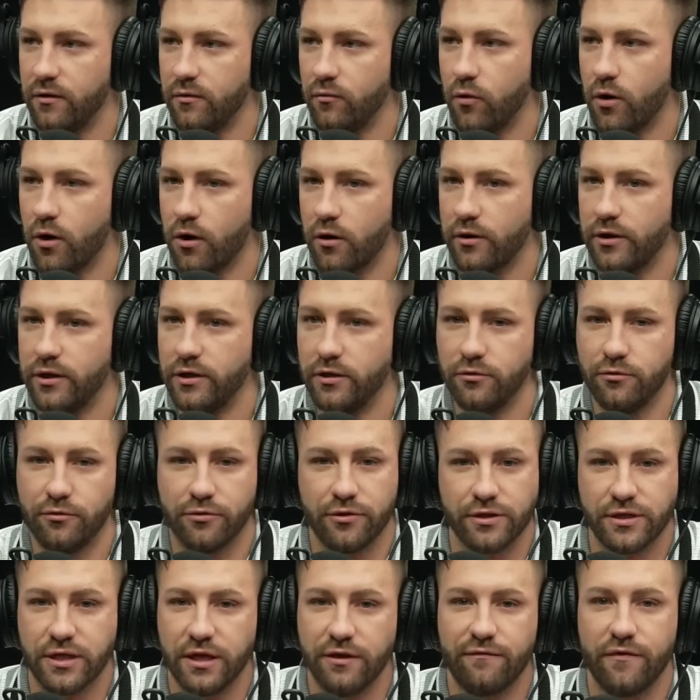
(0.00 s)
where he knew
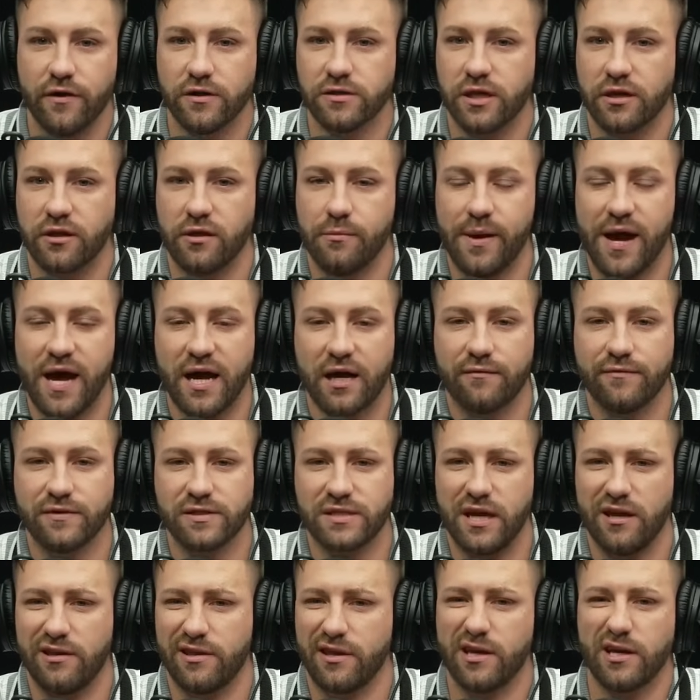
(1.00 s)
the defense like the back of his
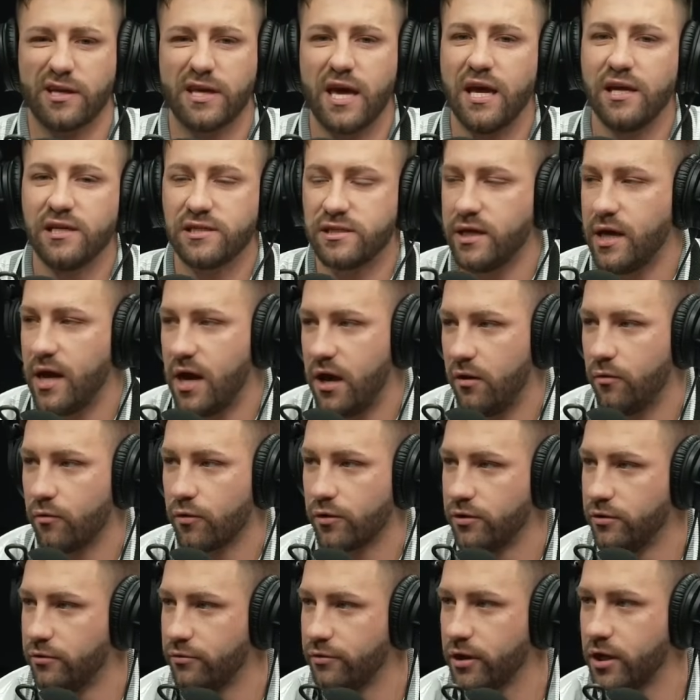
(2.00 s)
hand, like a Casey
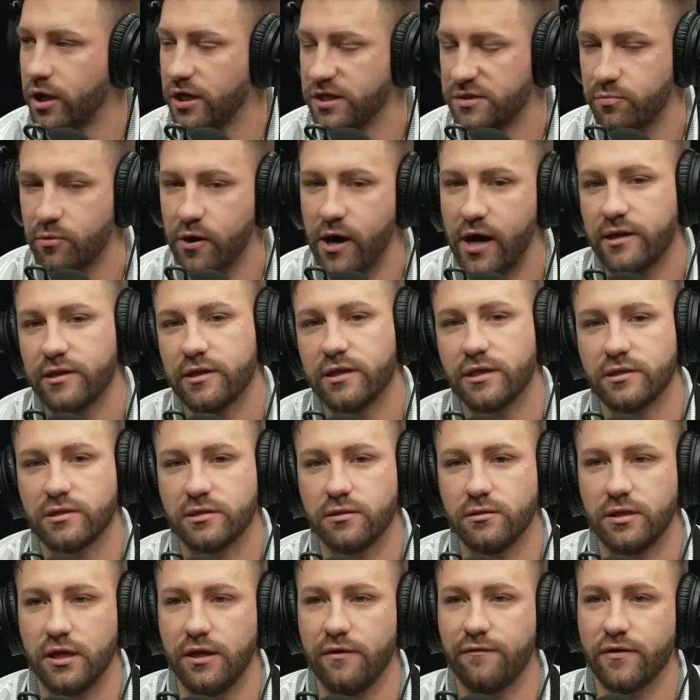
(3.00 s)
Hayward knew the Gus Bradley's
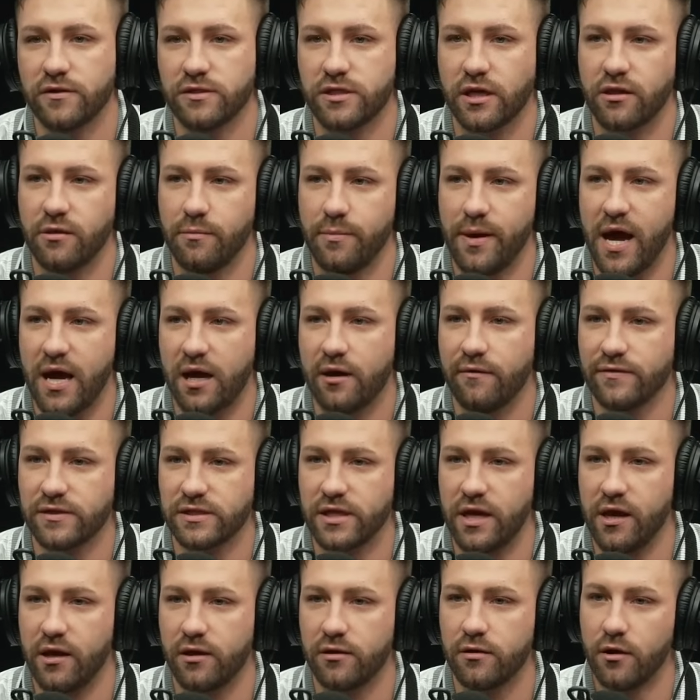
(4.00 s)
defense like the back of his
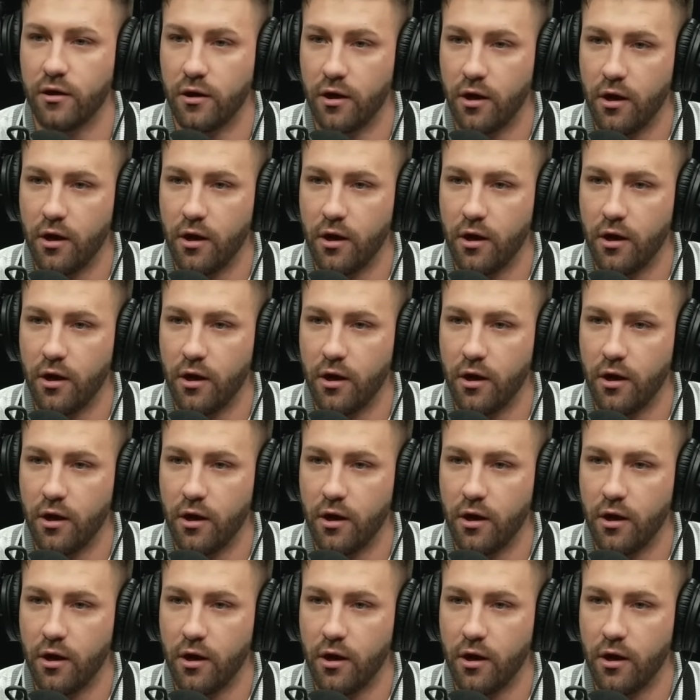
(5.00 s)
hand.